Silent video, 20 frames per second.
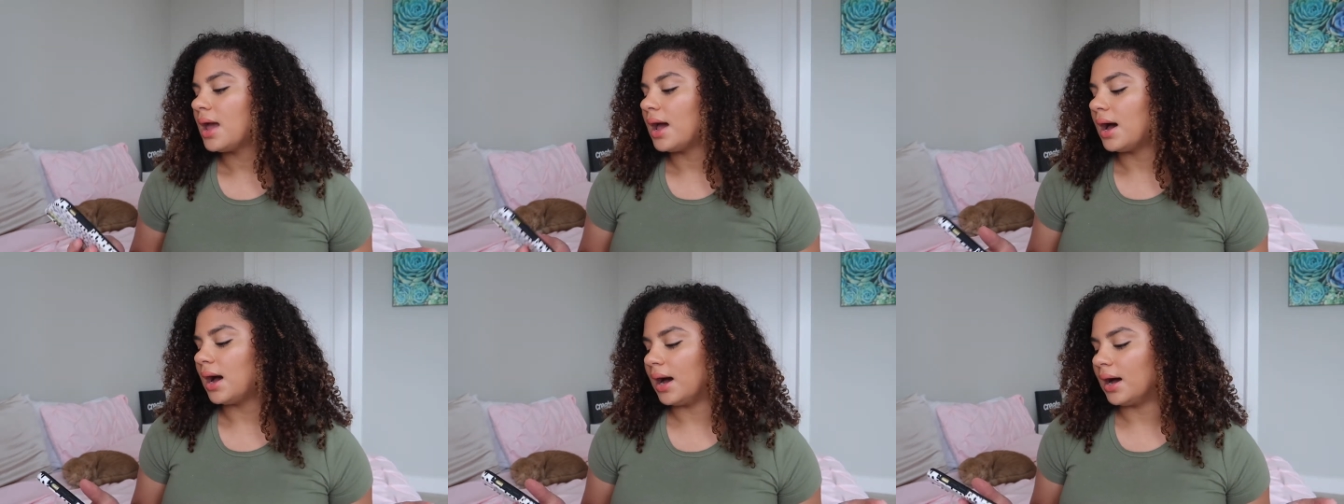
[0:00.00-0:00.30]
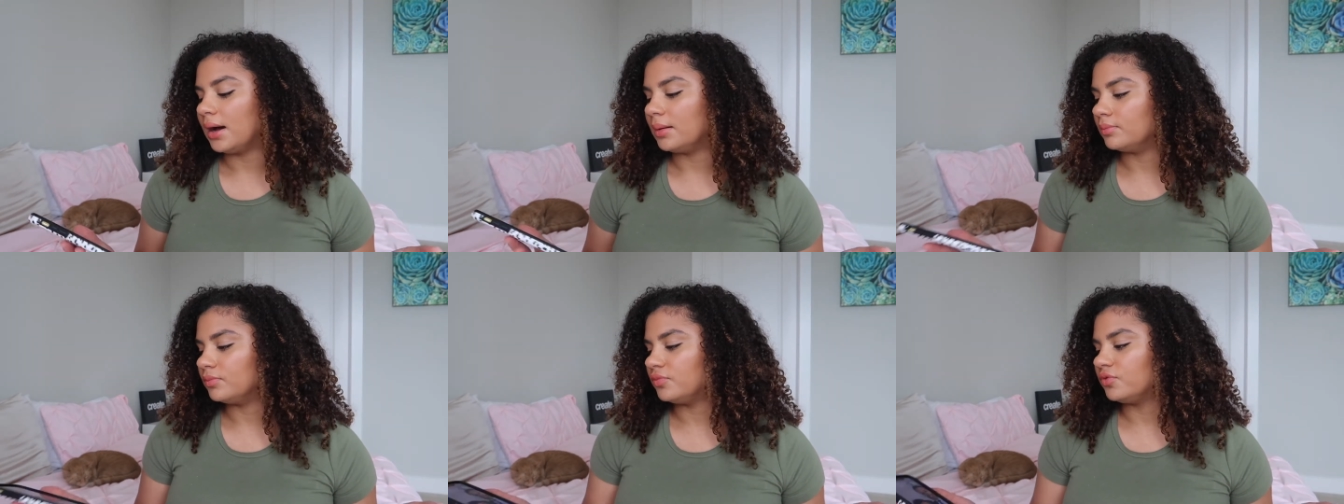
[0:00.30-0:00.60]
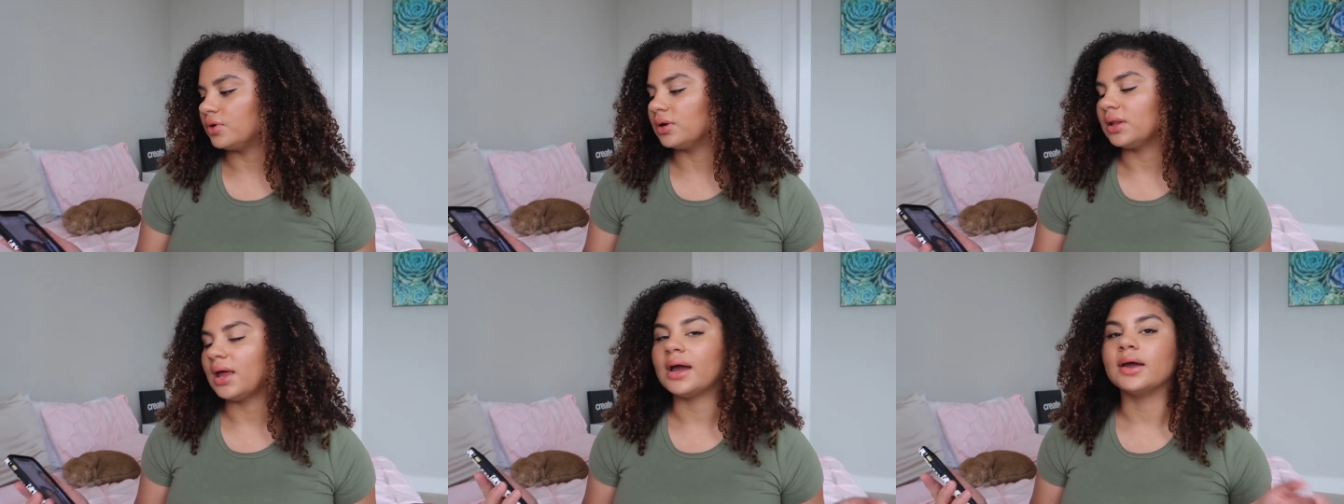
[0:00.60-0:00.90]
um,
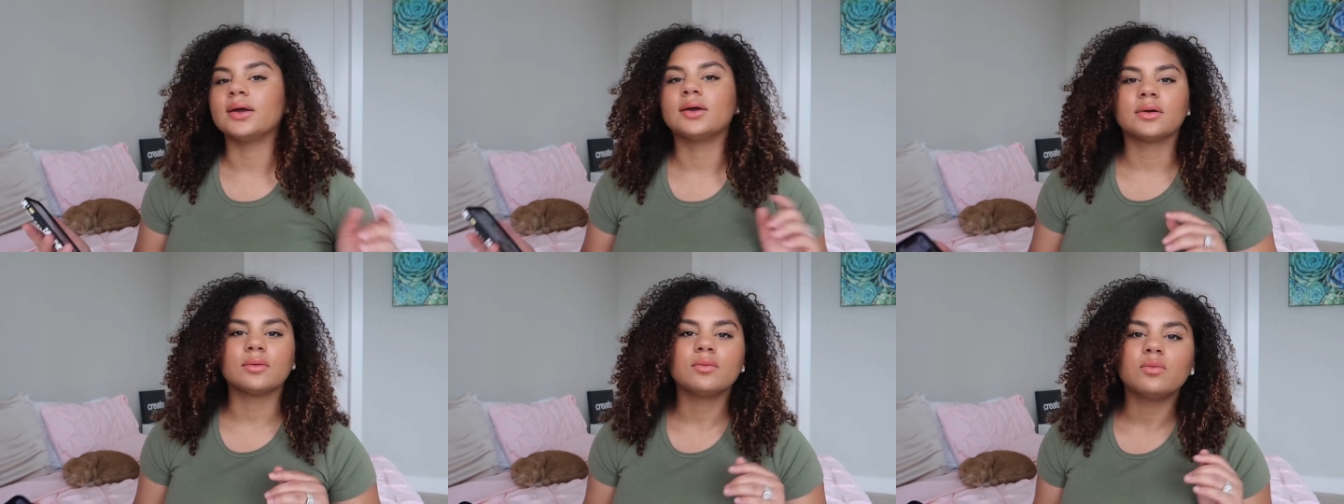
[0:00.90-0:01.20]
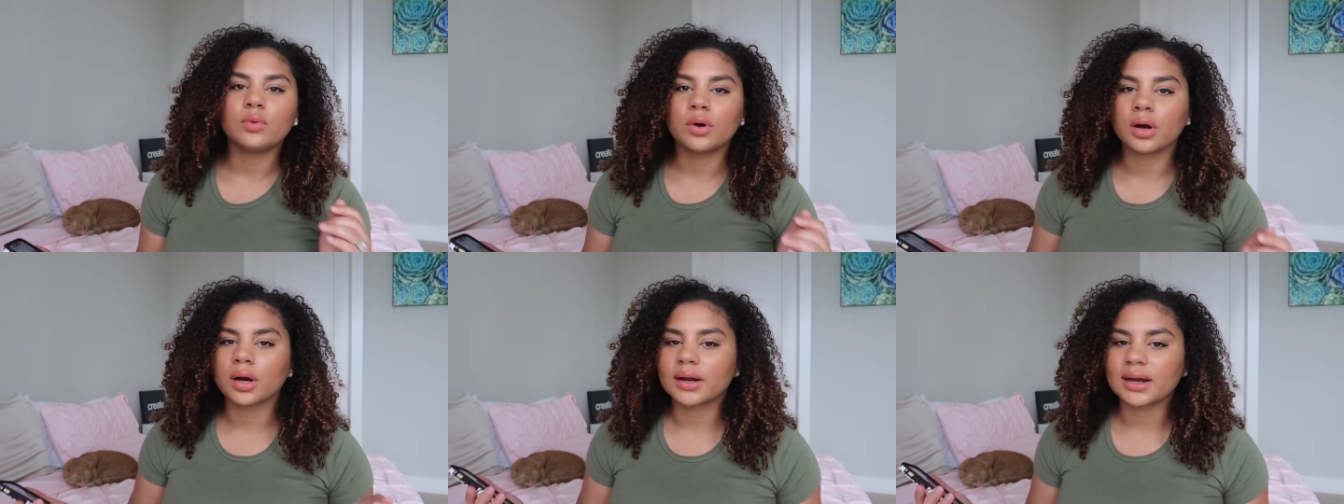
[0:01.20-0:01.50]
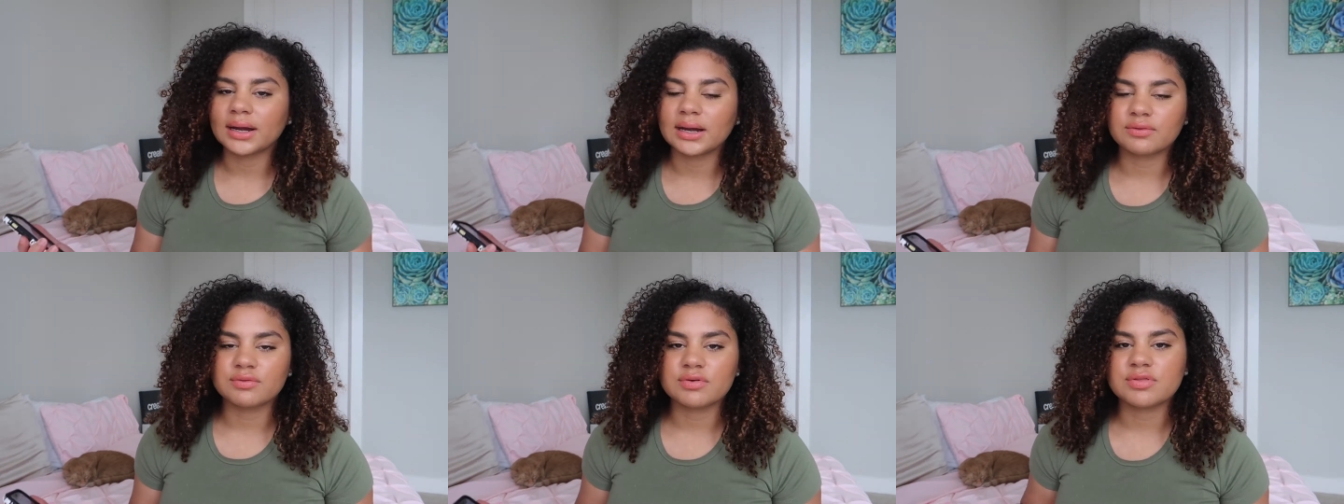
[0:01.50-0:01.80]
for like work
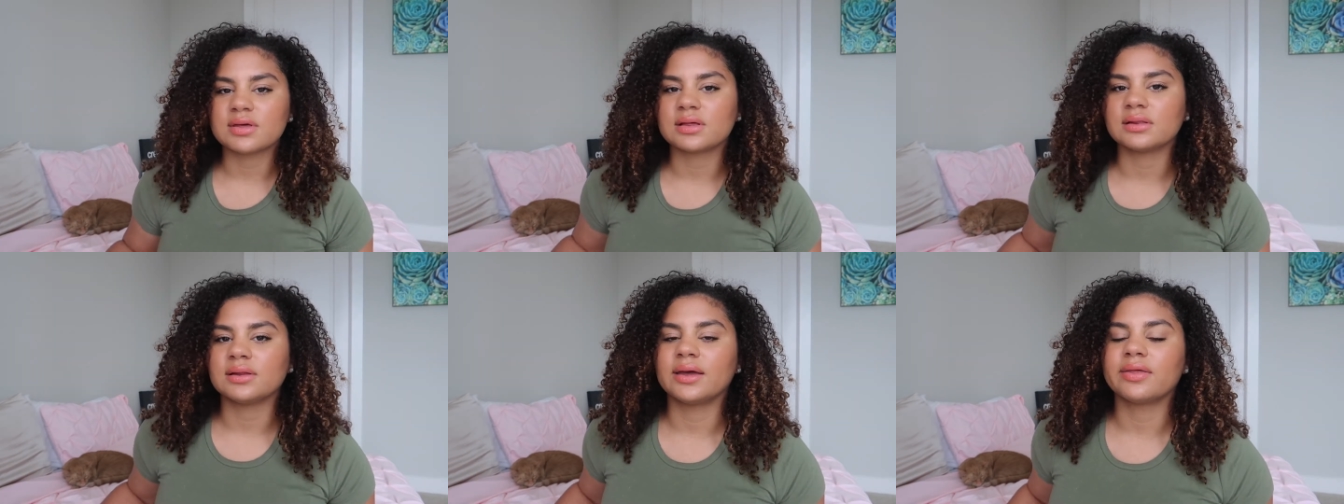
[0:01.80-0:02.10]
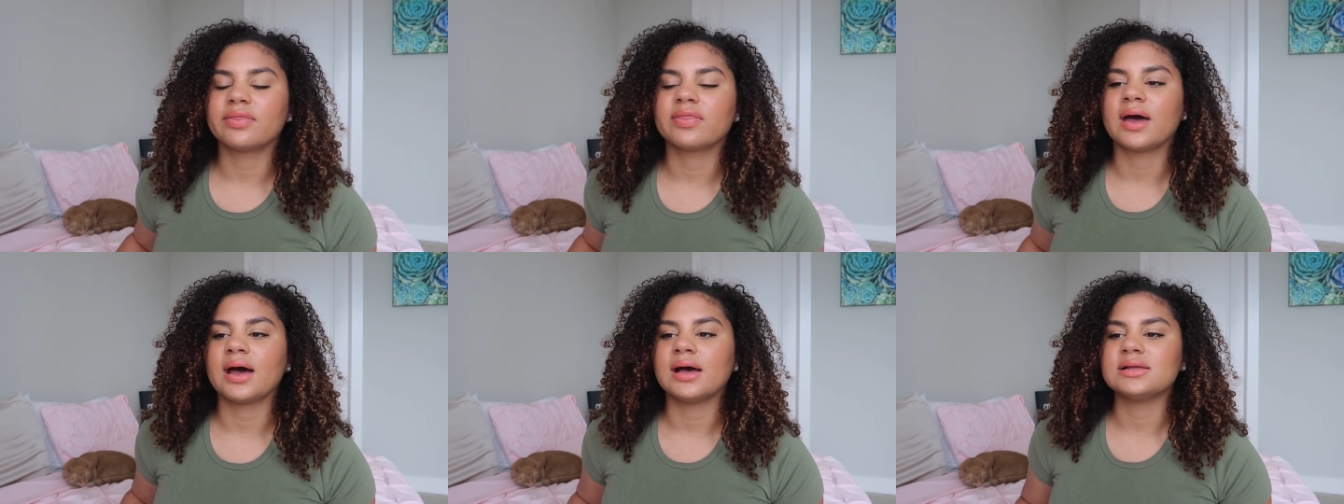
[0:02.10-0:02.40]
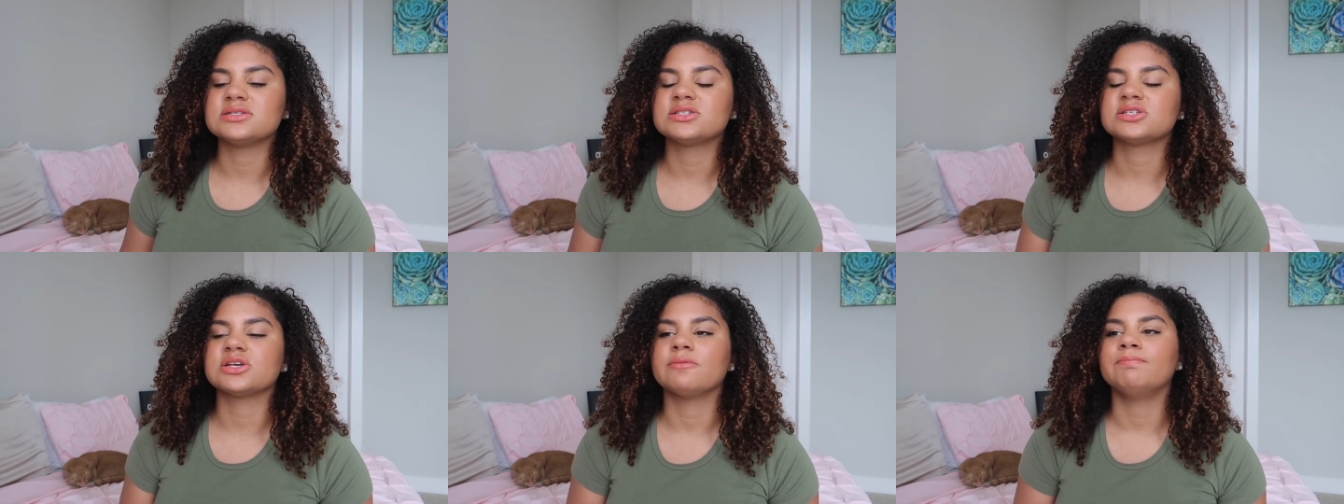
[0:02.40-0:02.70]
and everything like
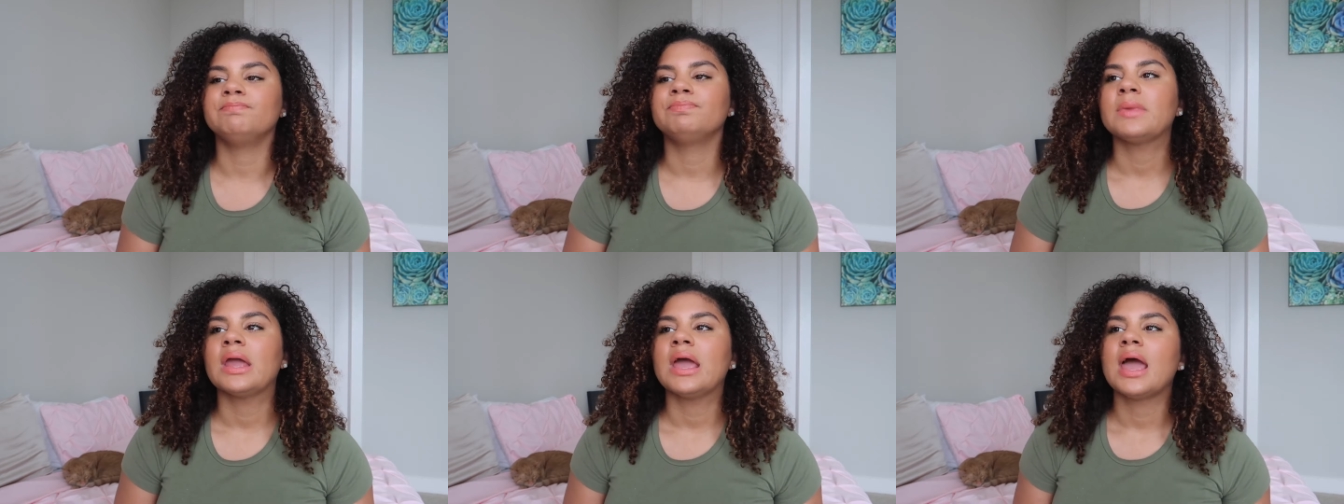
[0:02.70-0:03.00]
that so